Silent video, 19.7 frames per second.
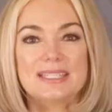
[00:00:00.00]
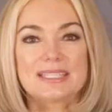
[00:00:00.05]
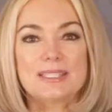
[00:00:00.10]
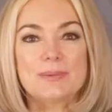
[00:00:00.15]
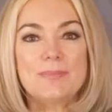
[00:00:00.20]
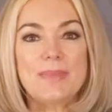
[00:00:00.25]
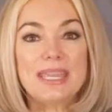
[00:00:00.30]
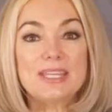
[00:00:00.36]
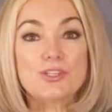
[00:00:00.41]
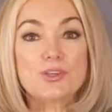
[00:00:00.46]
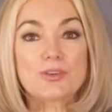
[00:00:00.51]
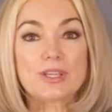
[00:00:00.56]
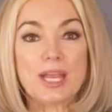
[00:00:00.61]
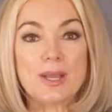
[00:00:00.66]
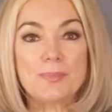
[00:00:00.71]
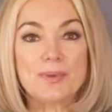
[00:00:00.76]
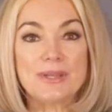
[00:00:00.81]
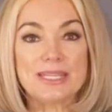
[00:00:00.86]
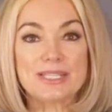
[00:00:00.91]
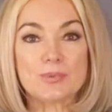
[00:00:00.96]
Some major
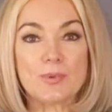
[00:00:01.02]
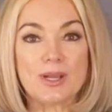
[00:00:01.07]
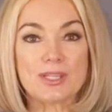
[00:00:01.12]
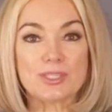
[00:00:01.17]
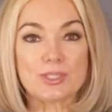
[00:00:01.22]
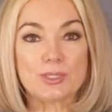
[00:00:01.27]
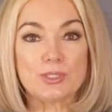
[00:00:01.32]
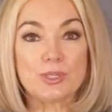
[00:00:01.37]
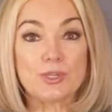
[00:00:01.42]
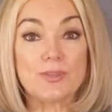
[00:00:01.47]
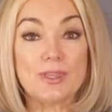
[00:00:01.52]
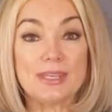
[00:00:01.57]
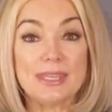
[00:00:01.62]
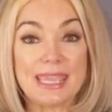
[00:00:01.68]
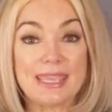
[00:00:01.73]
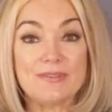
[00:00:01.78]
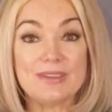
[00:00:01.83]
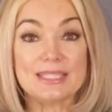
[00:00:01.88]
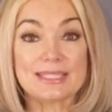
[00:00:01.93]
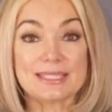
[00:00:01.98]
companies want to learn the
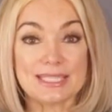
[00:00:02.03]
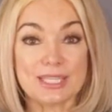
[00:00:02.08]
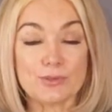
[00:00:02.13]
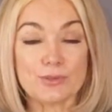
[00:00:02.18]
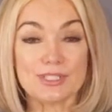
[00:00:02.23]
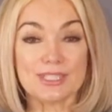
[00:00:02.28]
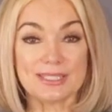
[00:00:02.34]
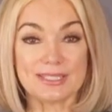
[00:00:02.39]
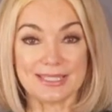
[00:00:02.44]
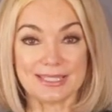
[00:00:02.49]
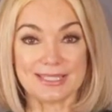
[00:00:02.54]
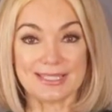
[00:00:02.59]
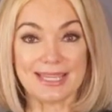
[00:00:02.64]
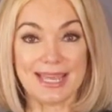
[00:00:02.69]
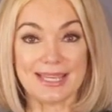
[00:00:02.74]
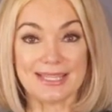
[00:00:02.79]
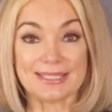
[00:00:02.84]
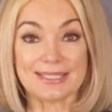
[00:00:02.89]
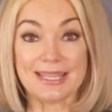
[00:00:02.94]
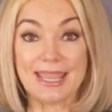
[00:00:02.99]
Navy's secret to
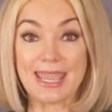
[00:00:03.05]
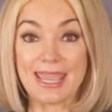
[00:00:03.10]
success,